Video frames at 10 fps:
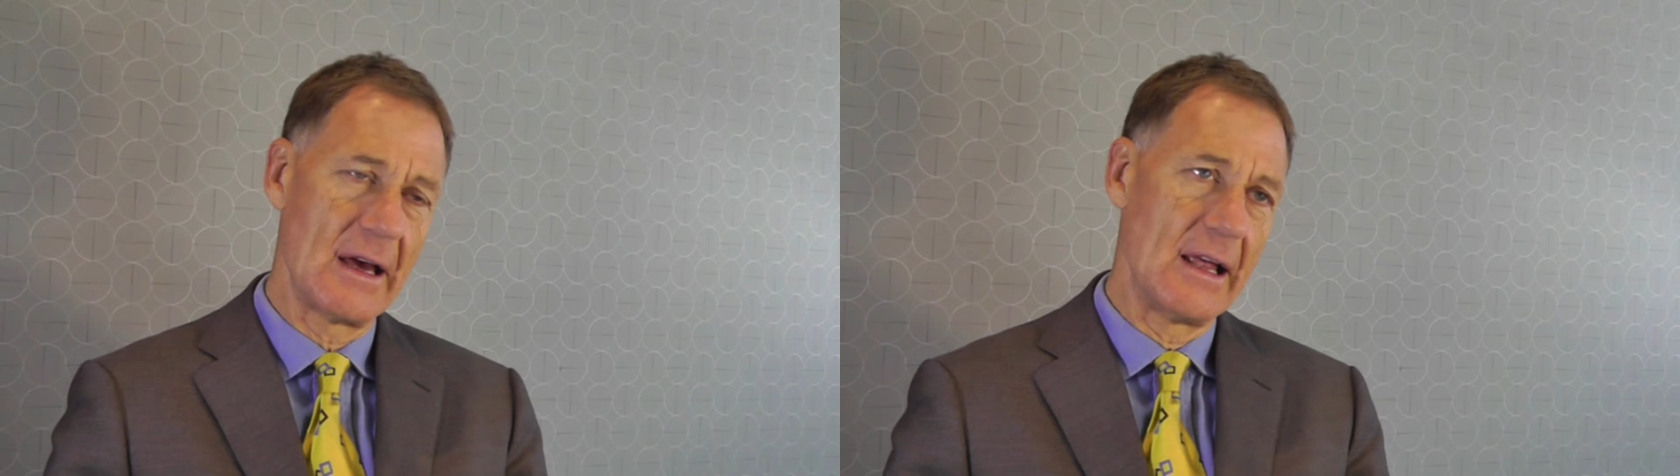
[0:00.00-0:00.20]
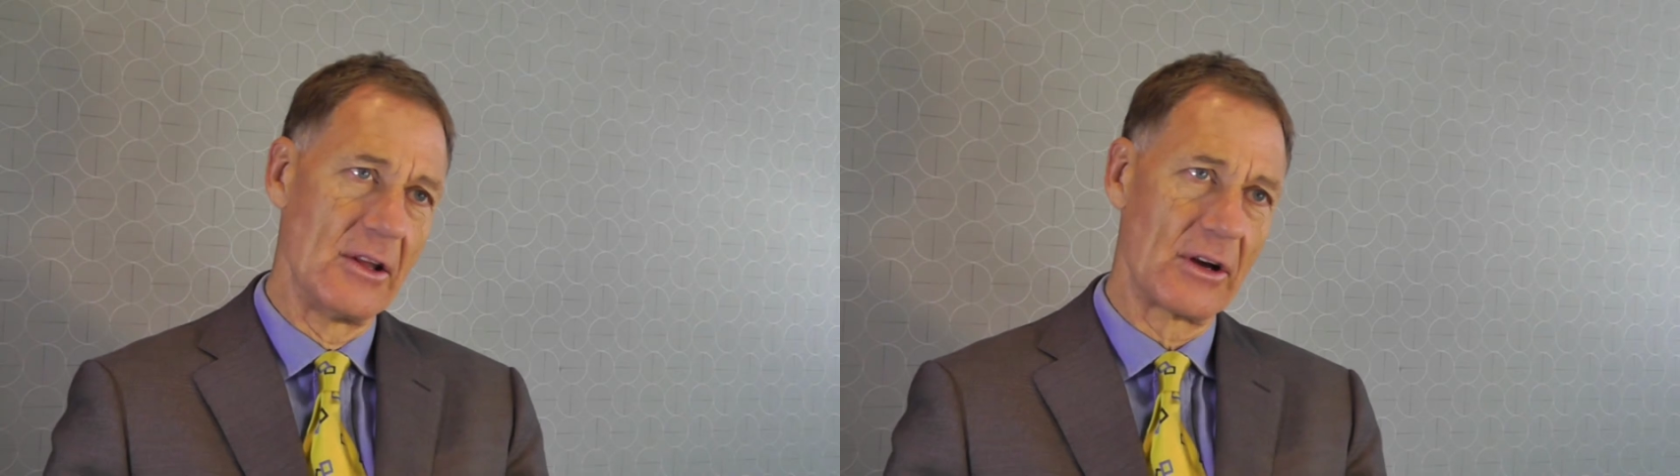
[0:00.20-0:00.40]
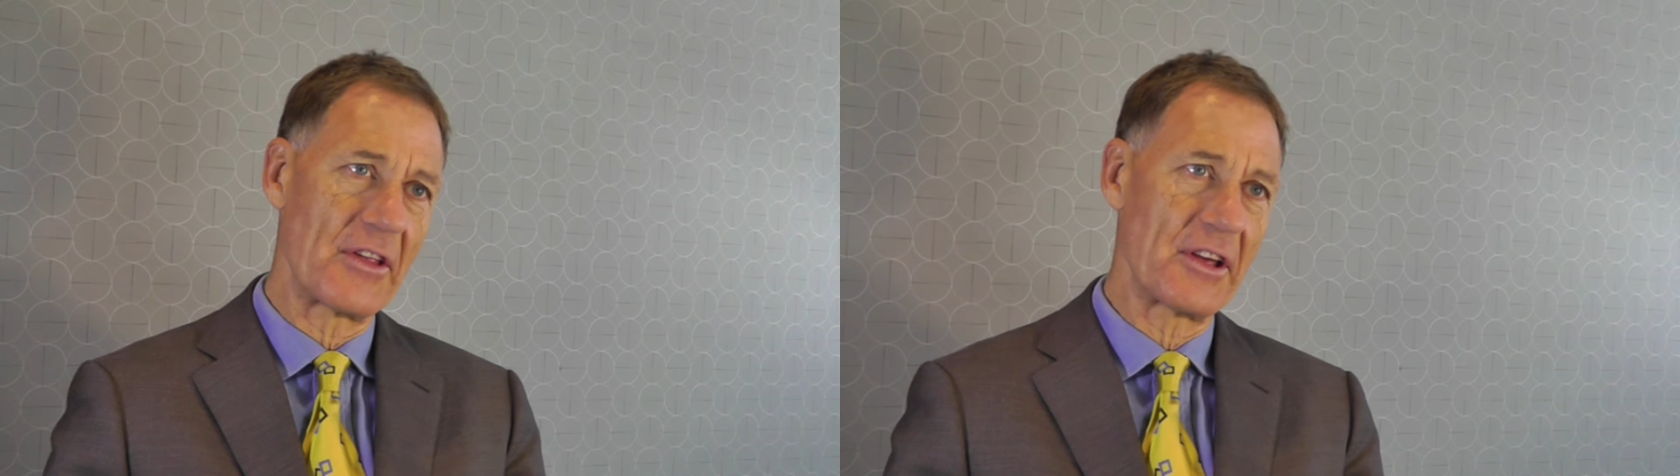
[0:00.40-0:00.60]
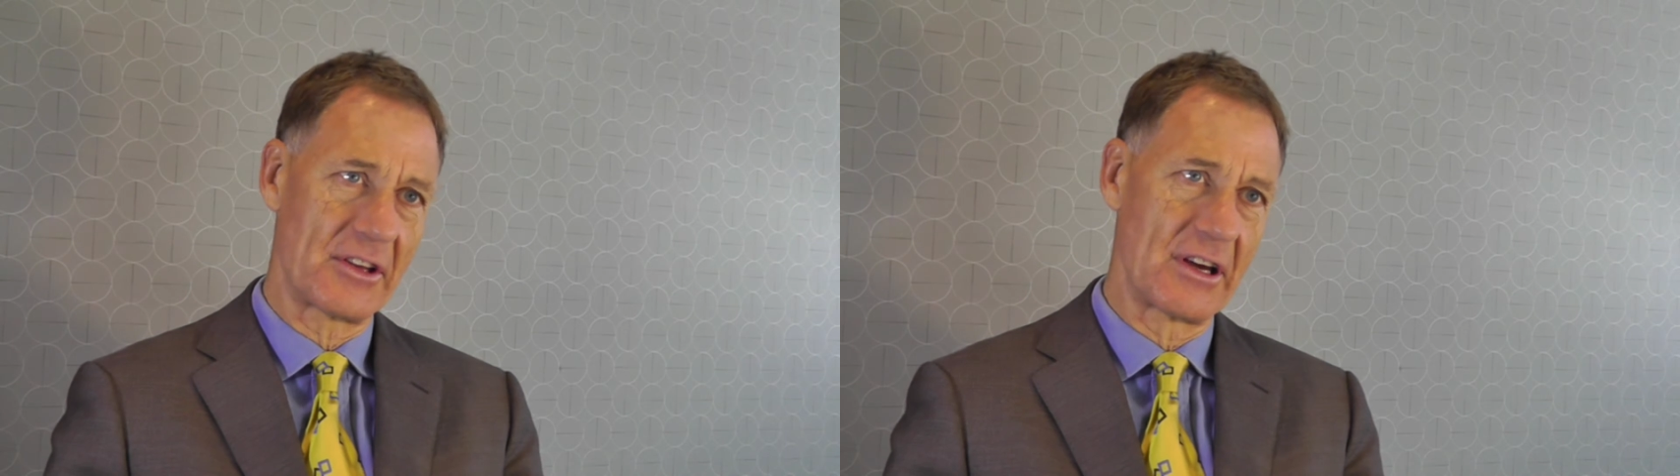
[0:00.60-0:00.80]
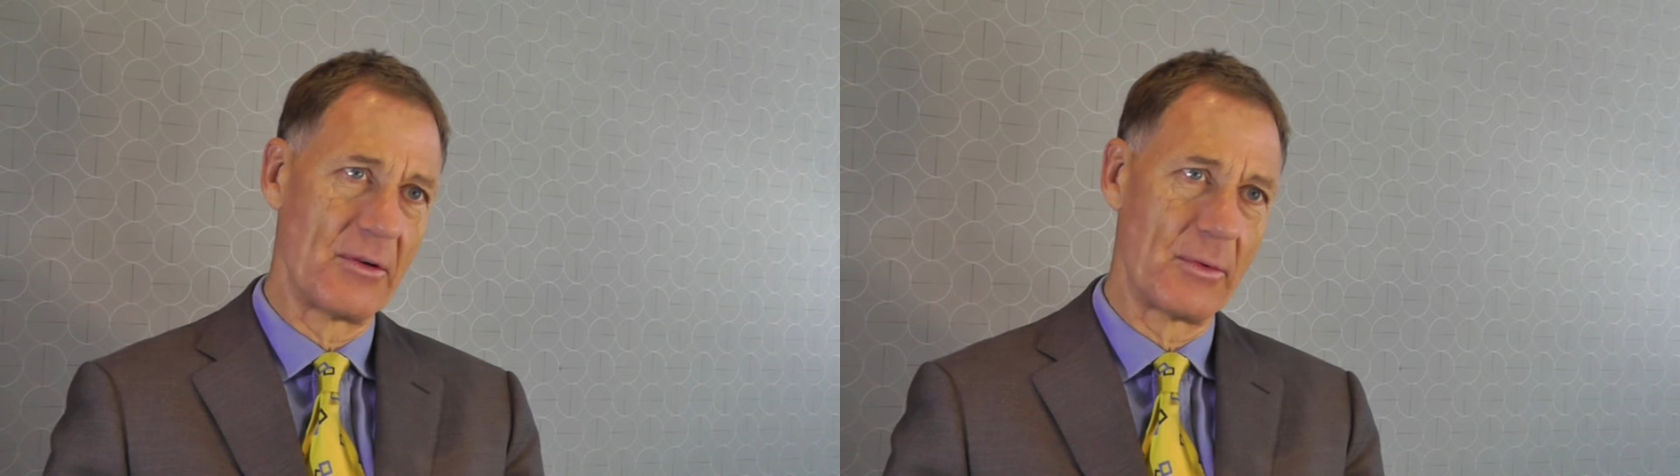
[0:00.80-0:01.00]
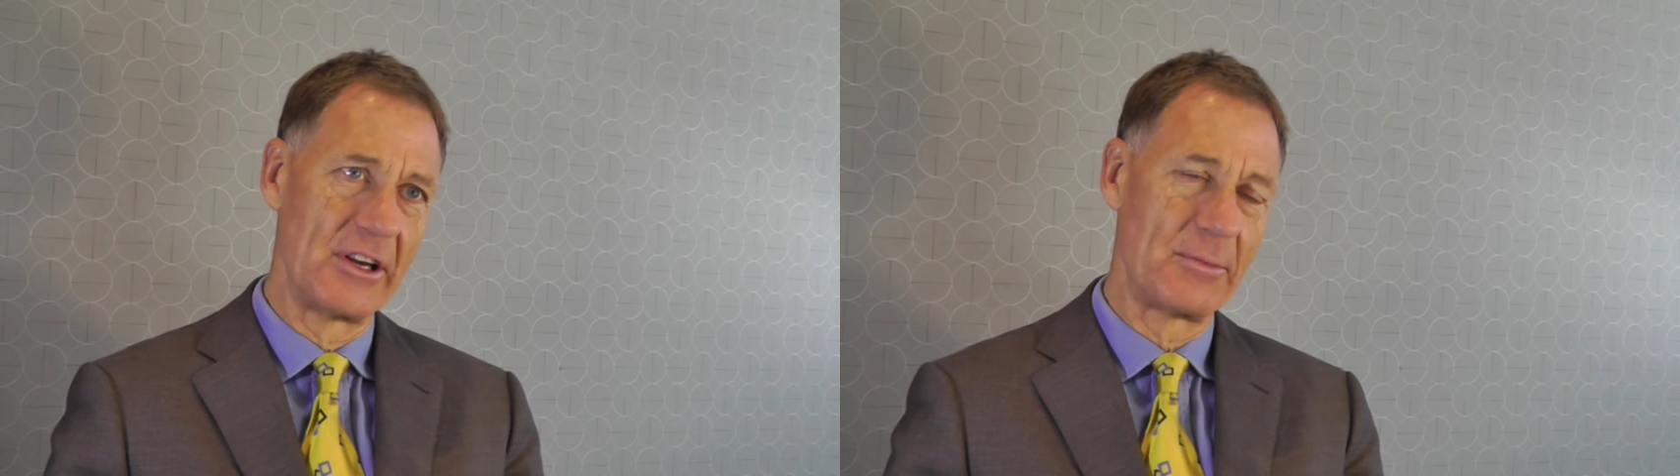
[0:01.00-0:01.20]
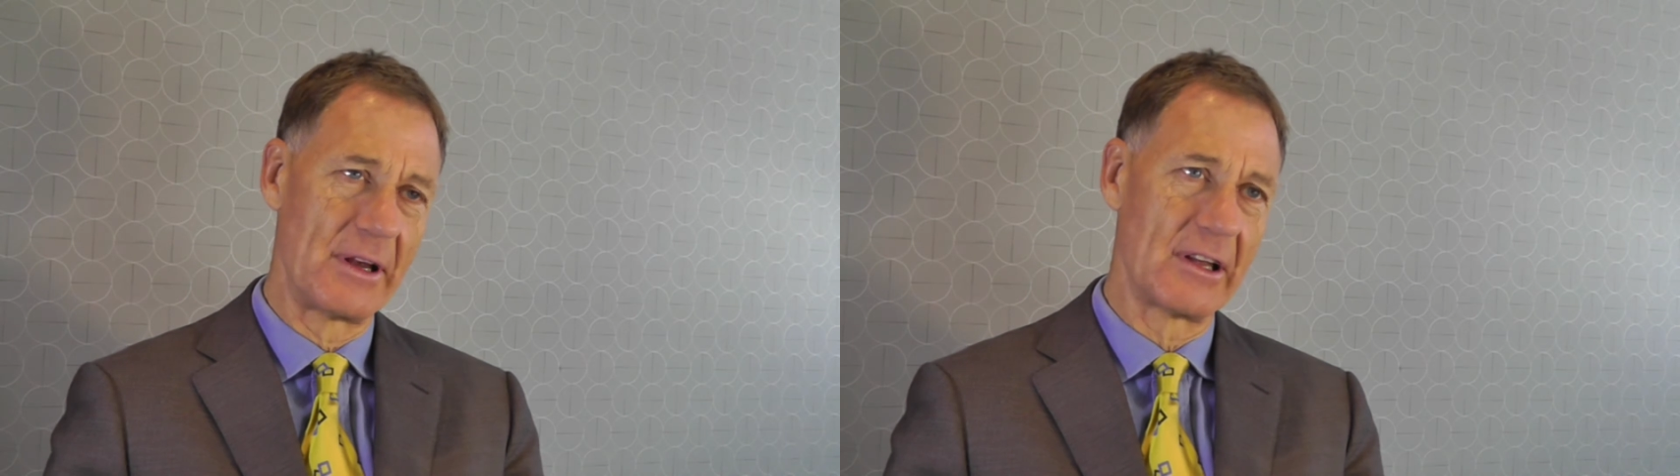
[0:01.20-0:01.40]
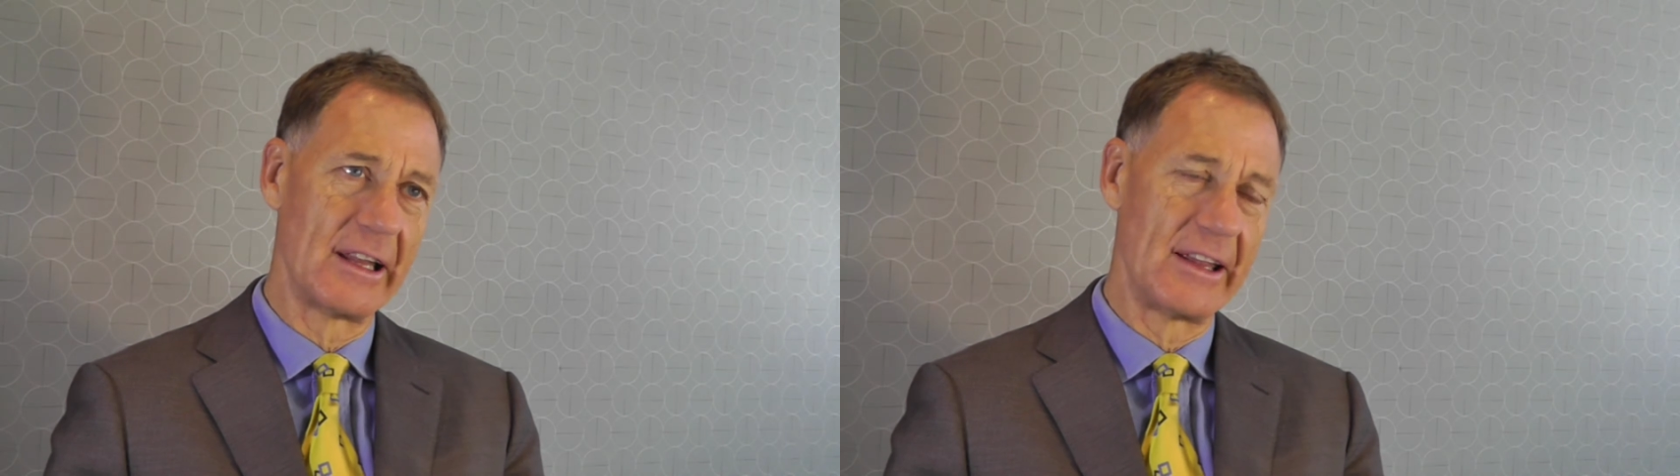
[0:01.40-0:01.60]
Look, I think we need to
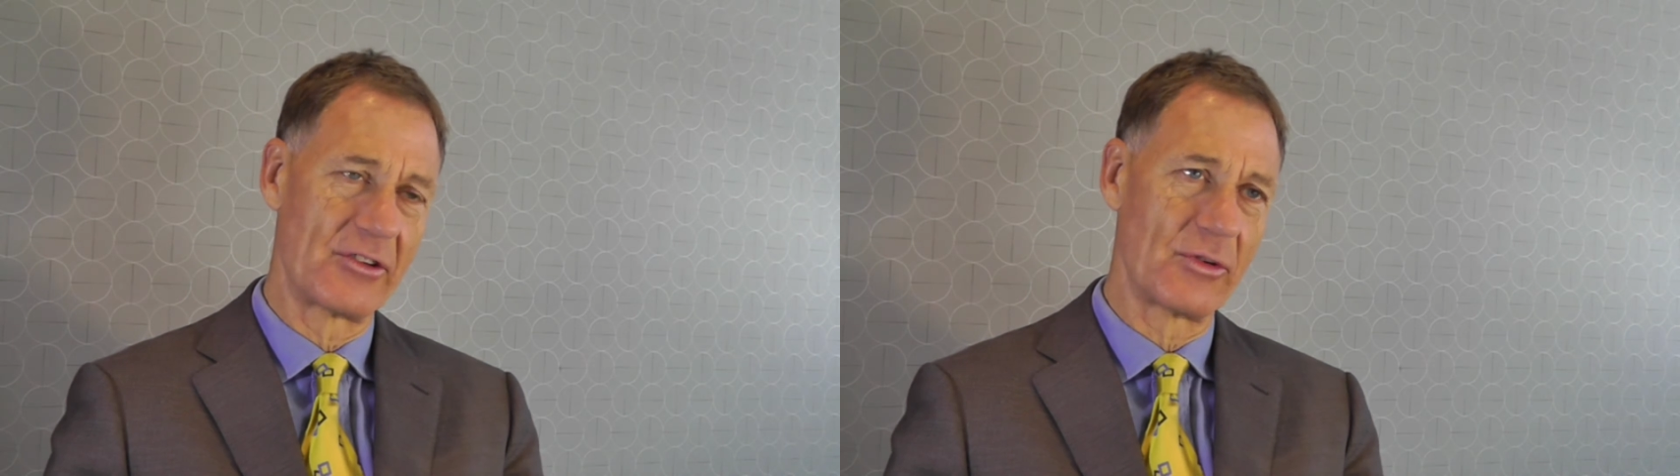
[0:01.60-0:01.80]
be clear.